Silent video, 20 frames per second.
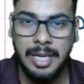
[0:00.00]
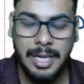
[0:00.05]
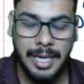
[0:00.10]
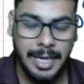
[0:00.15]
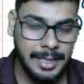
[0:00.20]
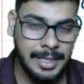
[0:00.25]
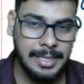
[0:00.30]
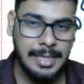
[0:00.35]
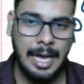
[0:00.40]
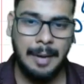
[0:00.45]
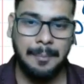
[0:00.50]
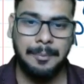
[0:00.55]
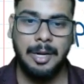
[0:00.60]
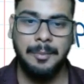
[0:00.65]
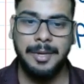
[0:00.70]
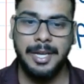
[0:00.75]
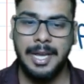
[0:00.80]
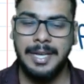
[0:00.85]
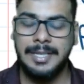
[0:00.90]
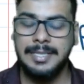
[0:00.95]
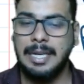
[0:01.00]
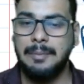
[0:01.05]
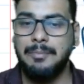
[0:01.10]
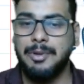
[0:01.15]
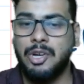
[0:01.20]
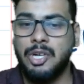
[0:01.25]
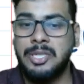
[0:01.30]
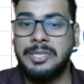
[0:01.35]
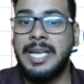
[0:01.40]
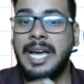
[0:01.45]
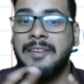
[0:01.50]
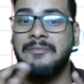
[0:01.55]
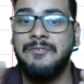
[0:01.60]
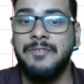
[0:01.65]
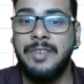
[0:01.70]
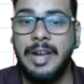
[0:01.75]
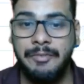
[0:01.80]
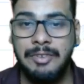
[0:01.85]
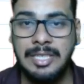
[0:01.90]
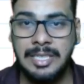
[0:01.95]
in this upcoming exam because I've
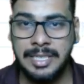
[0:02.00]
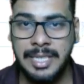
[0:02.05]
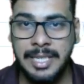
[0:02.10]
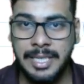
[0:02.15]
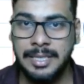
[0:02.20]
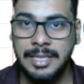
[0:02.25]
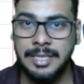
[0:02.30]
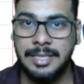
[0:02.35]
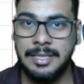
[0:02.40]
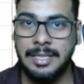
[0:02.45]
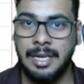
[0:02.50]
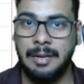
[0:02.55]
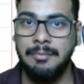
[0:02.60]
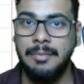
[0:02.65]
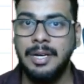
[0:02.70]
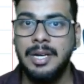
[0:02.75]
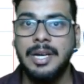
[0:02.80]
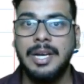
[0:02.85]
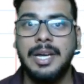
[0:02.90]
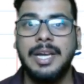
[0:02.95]
never seen this sum